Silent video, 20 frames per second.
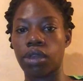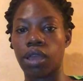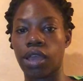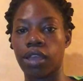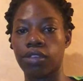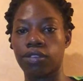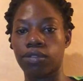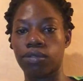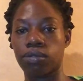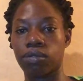
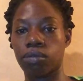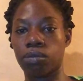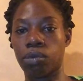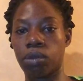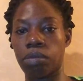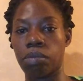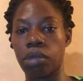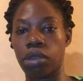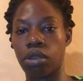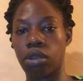as
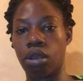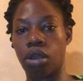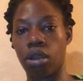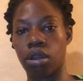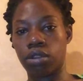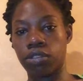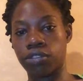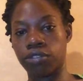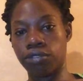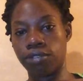women
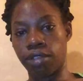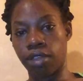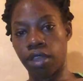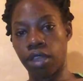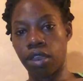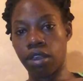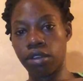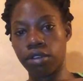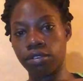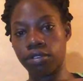are to
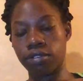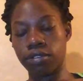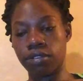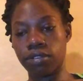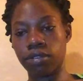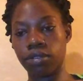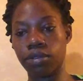theirs.